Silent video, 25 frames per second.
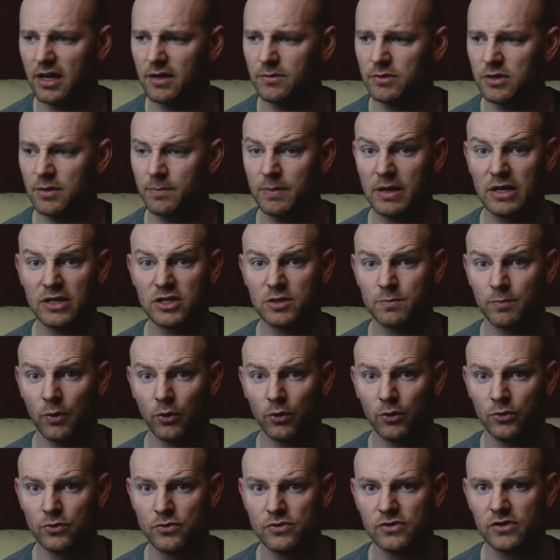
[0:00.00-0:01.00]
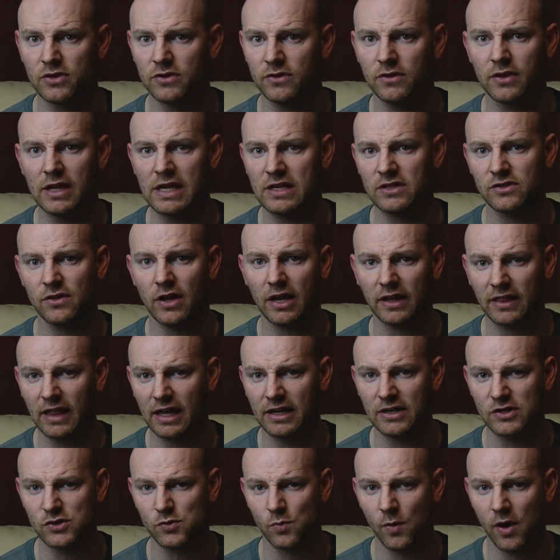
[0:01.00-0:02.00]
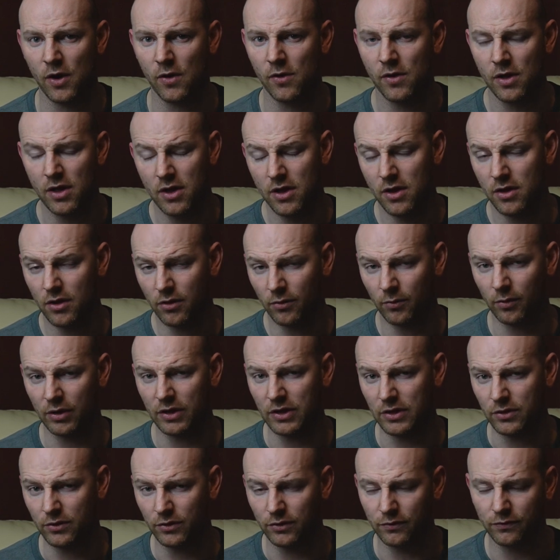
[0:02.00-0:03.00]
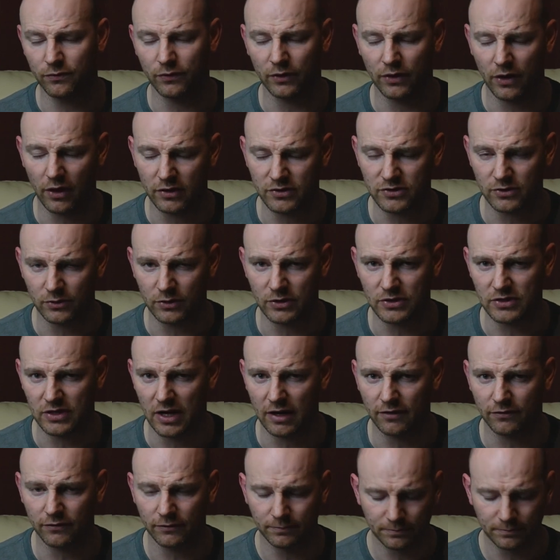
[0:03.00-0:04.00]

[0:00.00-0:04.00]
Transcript: your big spoons and things like that as well. Really good for that sort of stuff.